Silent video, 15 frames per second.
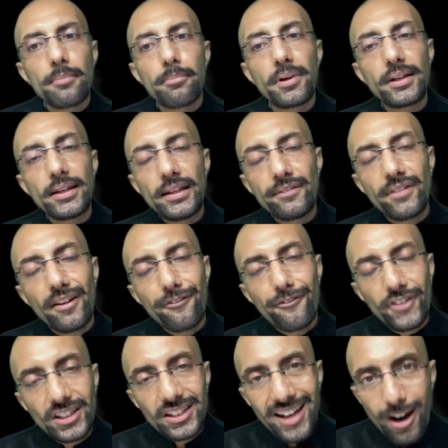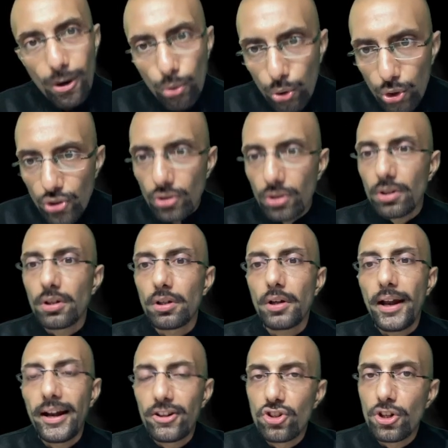But even without
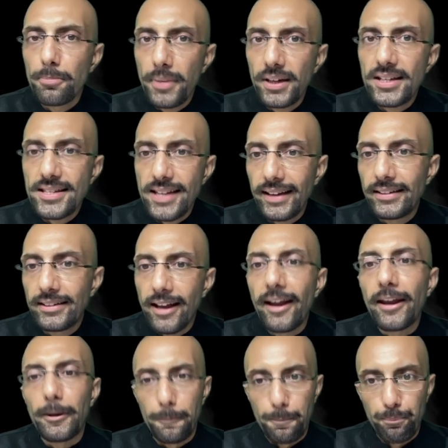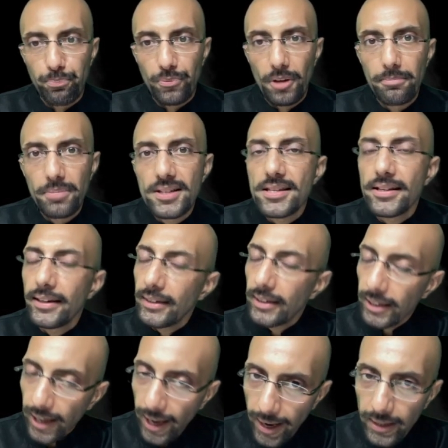adjournment sine die,
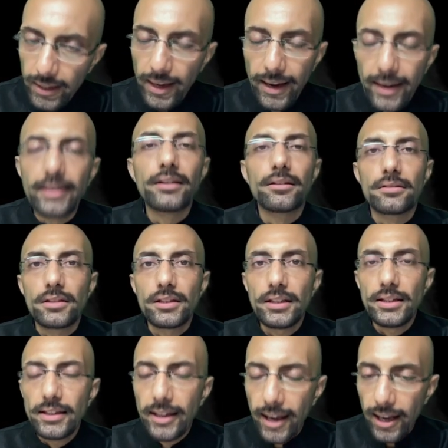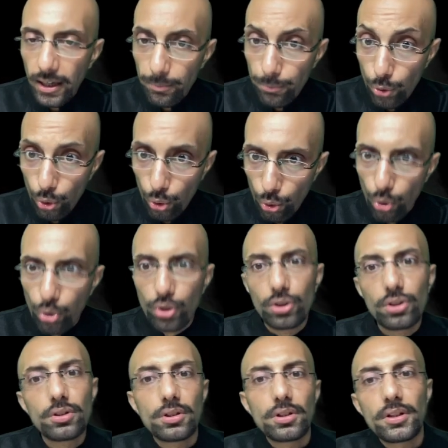President can end, he can prorogue
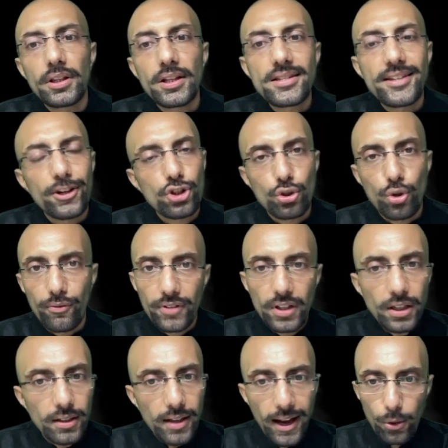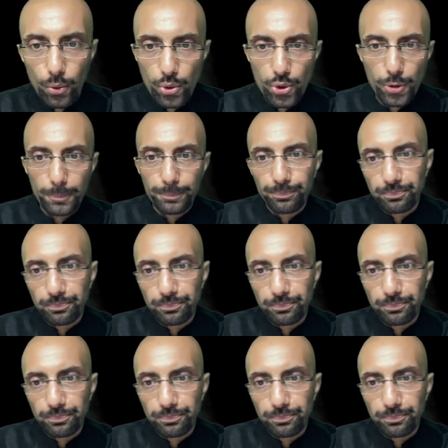the session of the House.